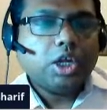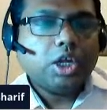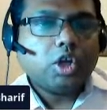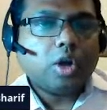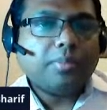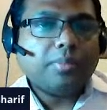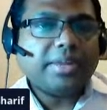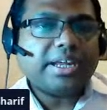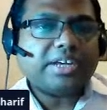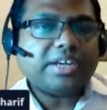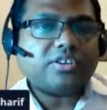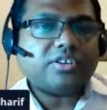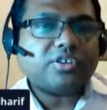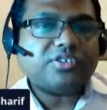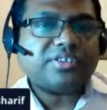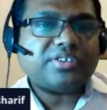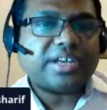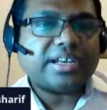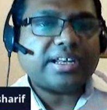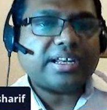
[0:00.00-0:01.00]
Communication
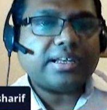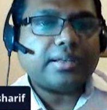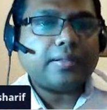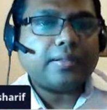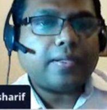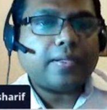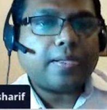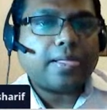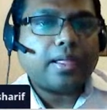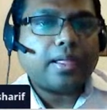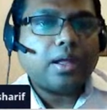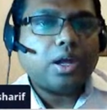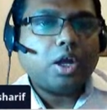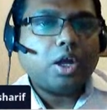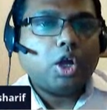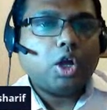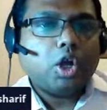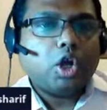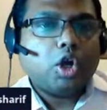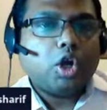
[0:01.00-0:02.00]
channel.
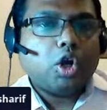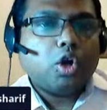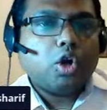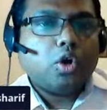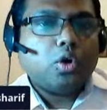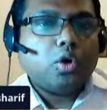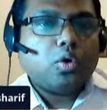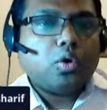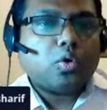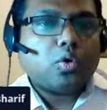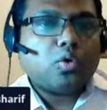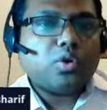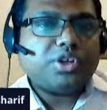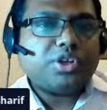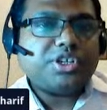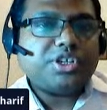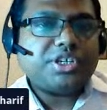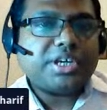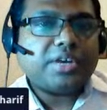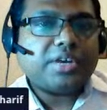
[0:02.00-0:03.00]

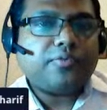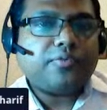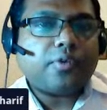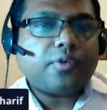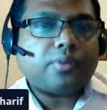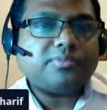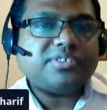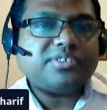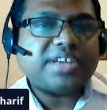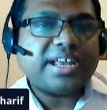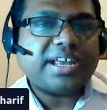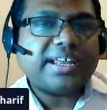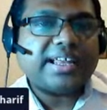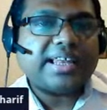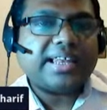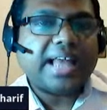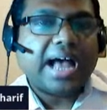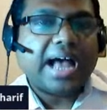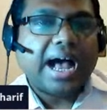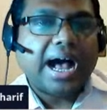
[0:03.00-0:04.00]
Question from
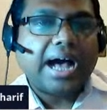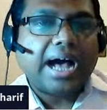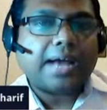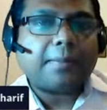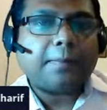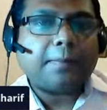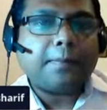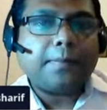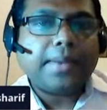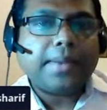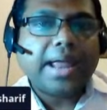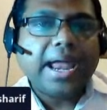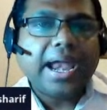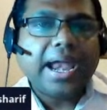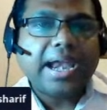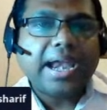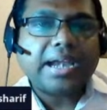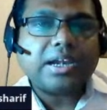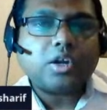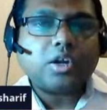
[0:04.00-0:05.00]
channel are
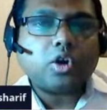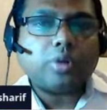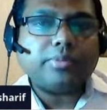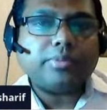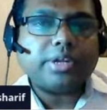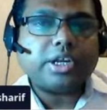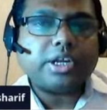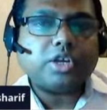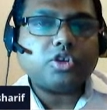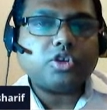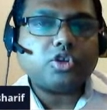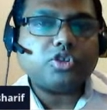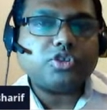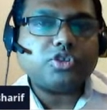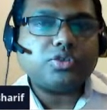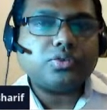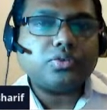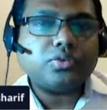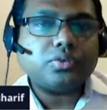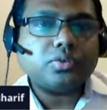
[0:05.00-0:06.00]
planned
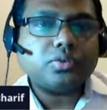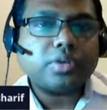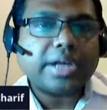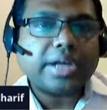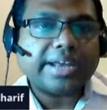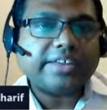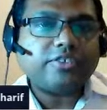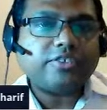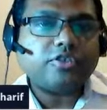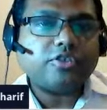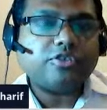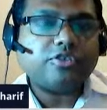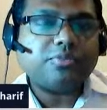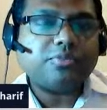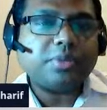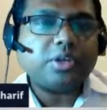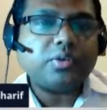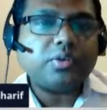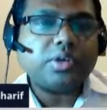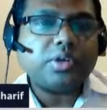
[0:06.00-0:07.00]
communication connections
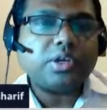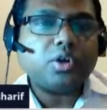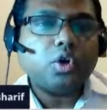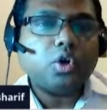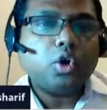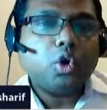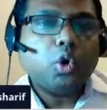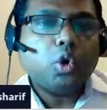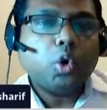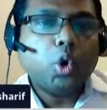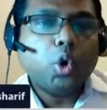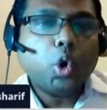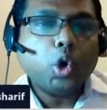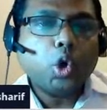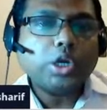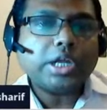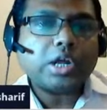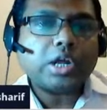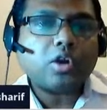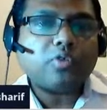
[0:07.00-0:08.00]
between
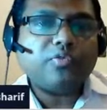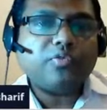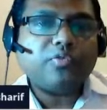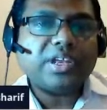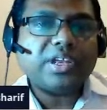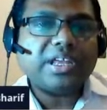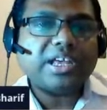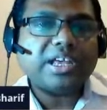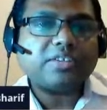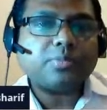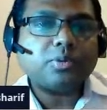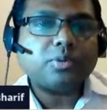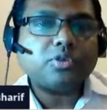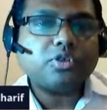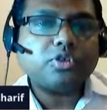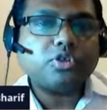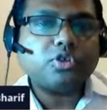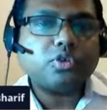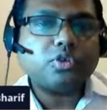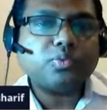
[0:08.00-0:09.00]
holder of various
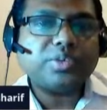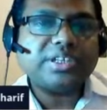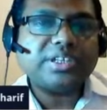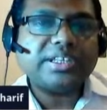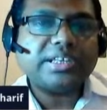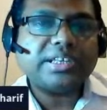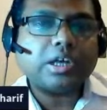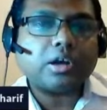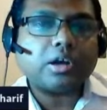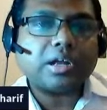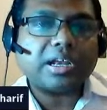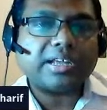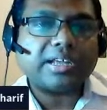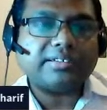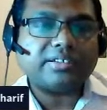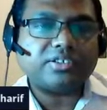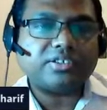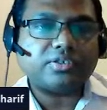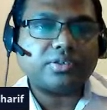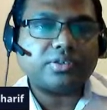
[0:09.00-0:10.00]
positions within the
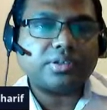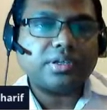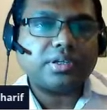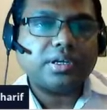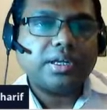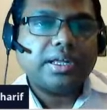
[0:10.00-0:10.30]
organization.